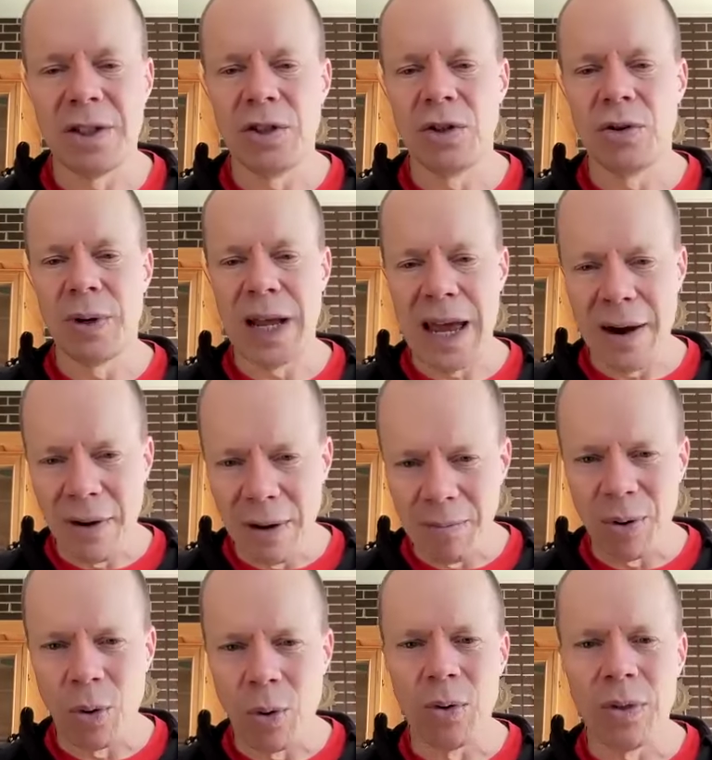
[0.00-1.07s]
to you and how
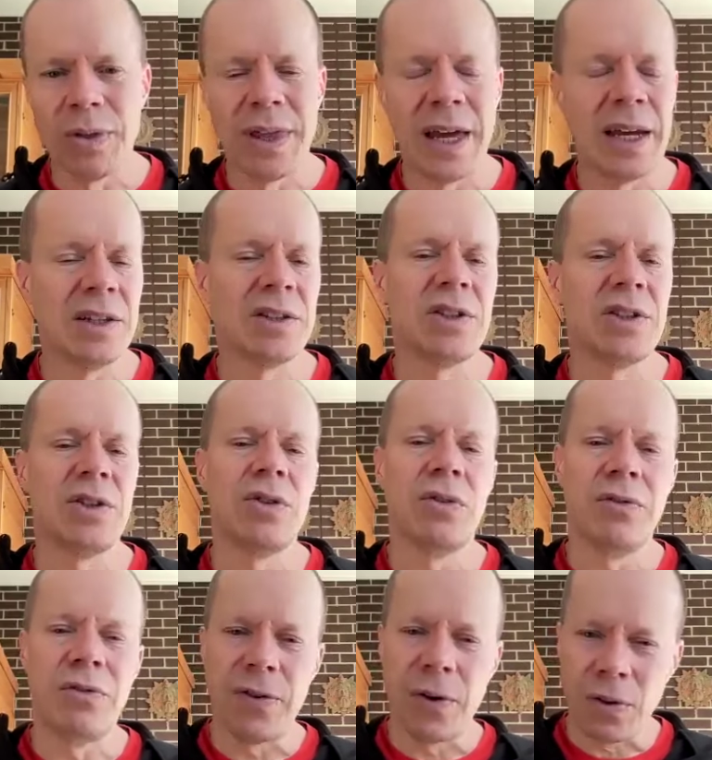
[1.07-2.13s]
important that is to
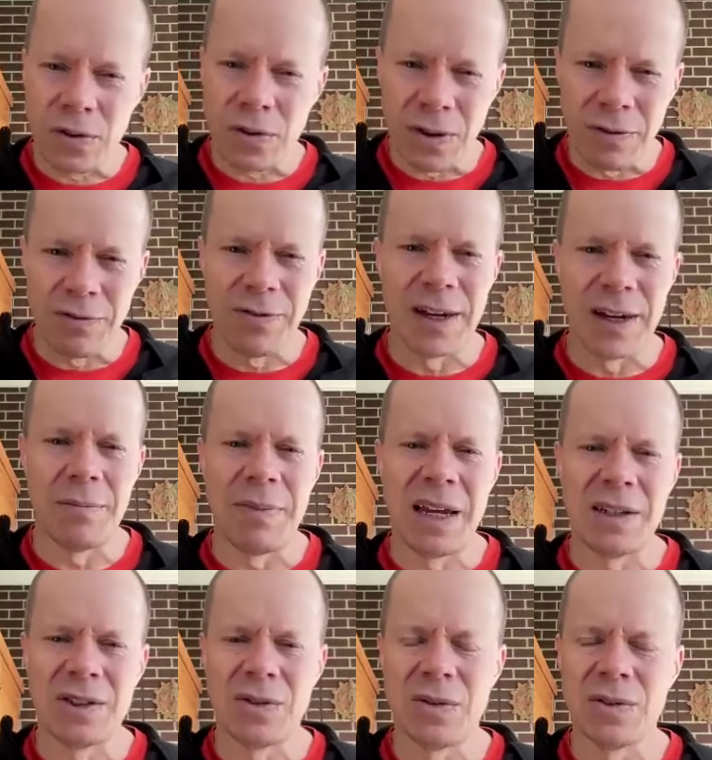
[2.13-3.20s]
you. Focus on the
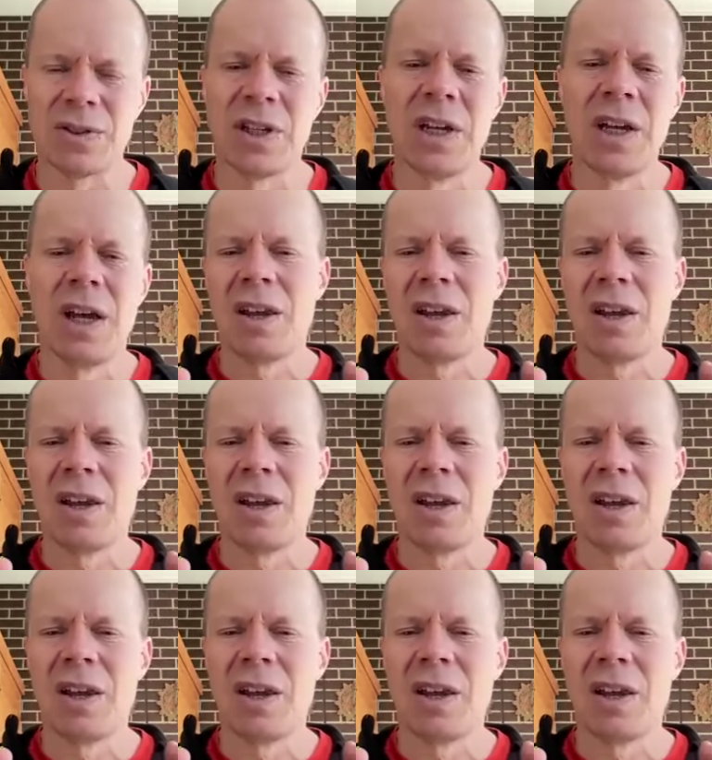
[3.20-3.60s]
fundamentals.